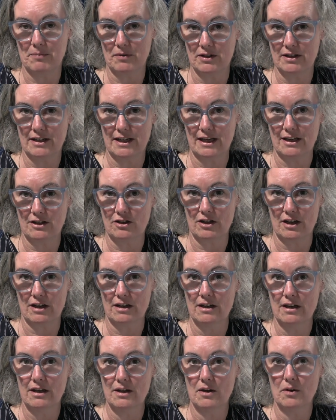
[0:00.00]
procedure
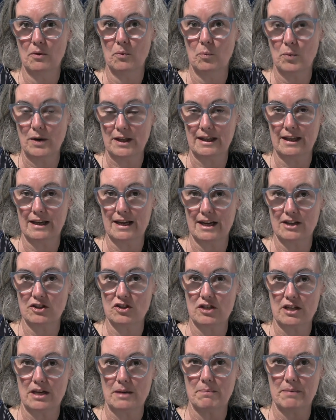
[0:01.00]
with the
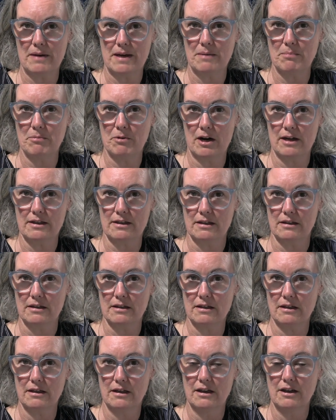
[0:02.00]
HCP
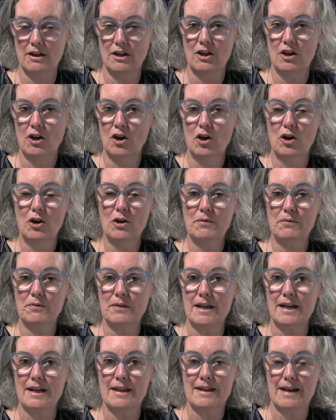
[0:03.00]
present.
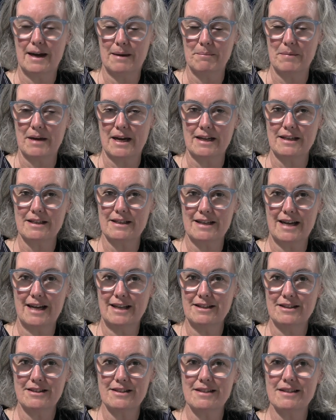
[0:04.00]
Hopefully that makes
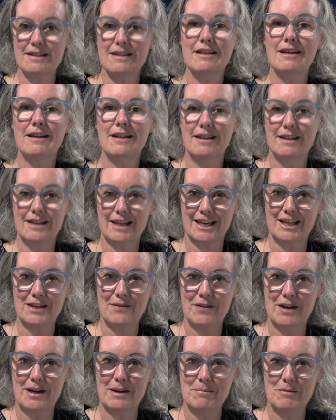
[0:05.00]
sense. Thank you
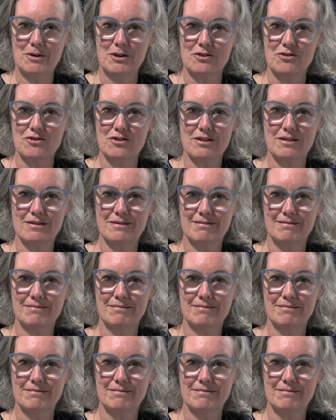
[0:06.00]
very much.